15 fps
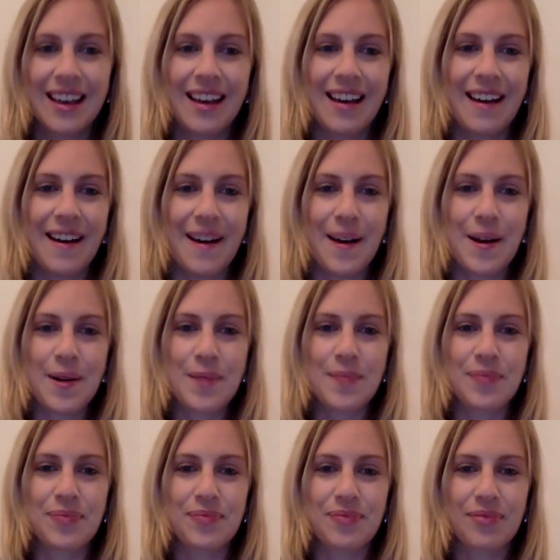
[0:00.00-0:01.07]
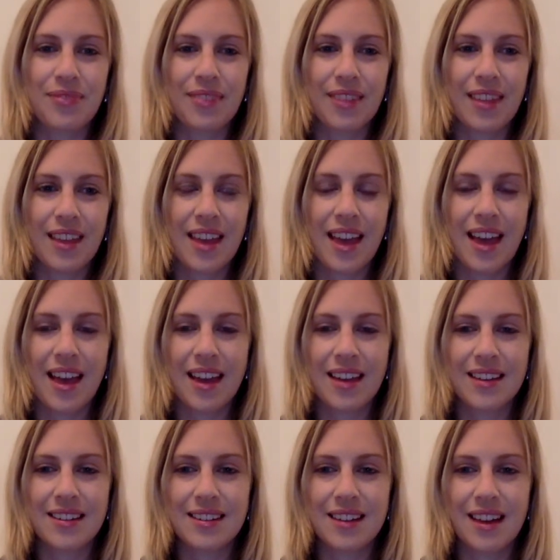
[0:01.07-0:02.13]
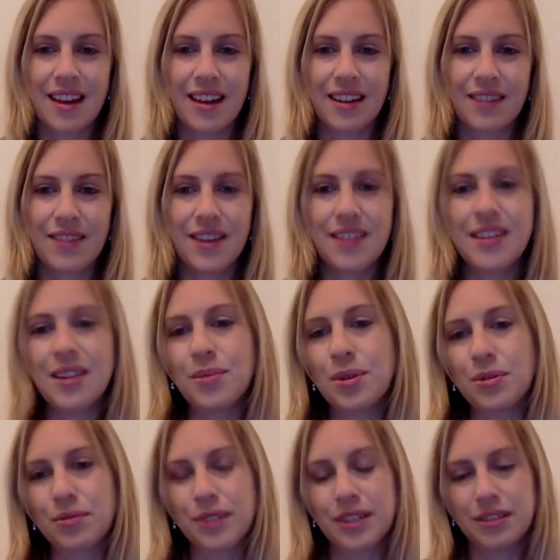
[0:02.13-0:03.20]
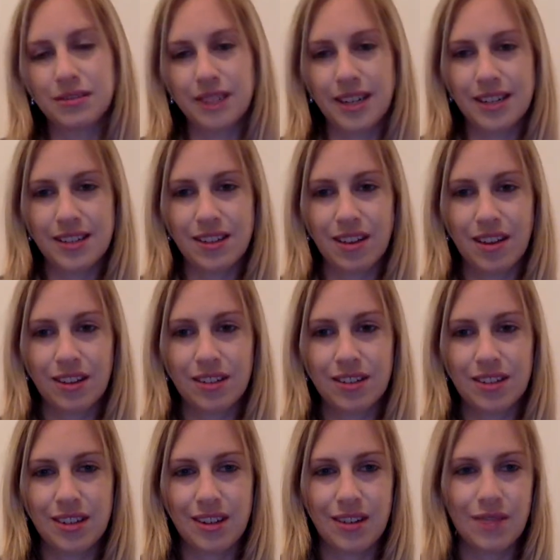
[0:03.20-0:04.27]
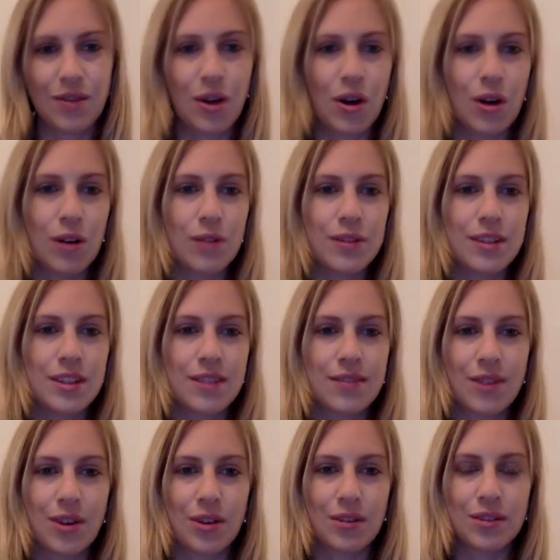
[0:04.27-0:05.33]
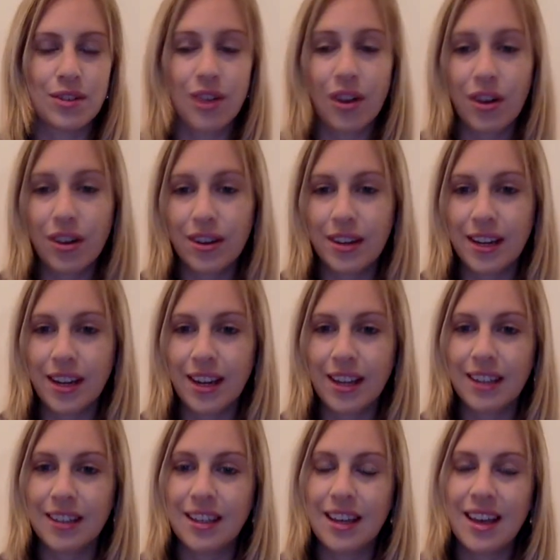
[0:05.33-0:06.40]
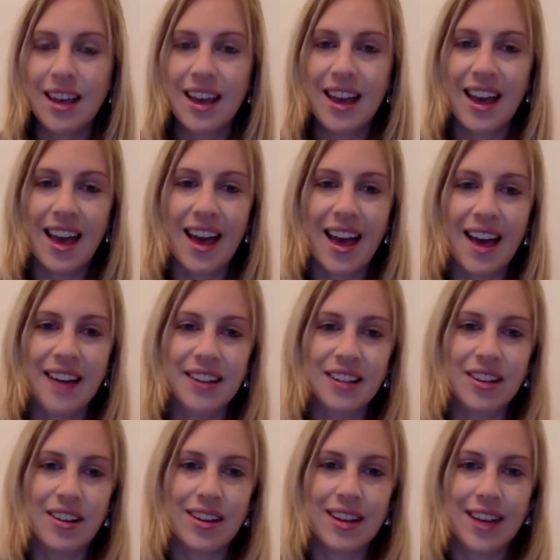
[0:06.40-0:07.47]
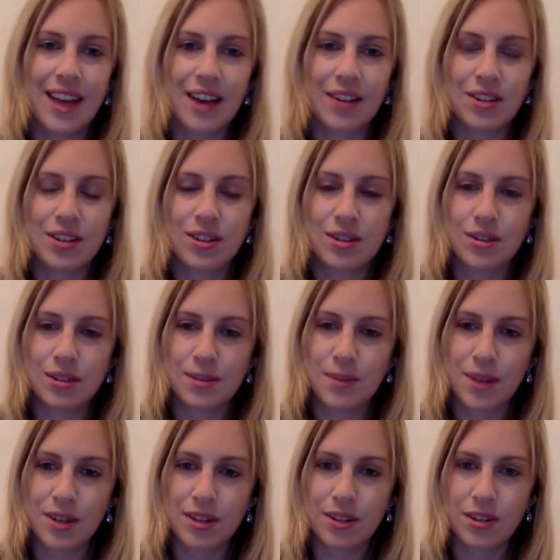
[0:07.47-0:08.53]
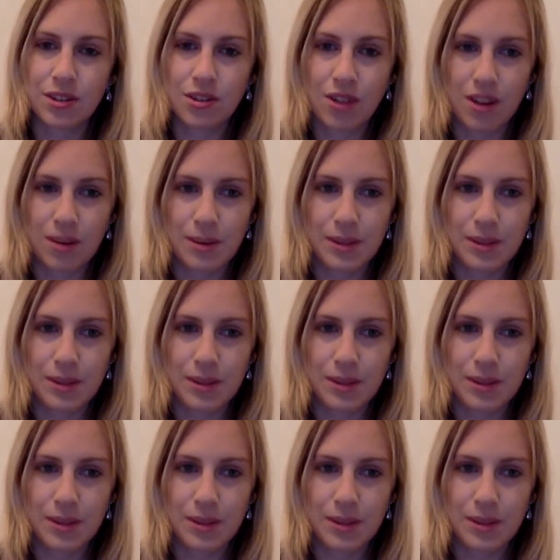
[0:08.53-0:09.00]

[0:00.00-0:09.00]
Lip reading: and I found out what real research involves. It involves coding and learning how to use special astronomy